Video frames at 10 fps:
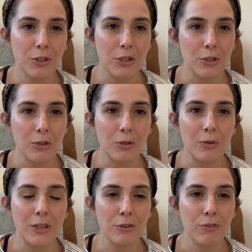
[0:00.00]

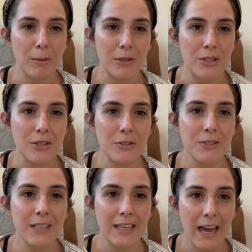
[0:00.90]
you and your family to do
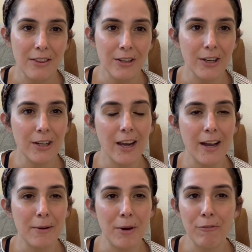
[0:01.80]
together
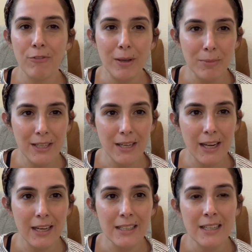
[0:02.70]
on family
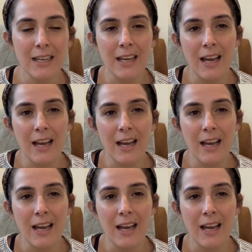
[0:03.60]
night,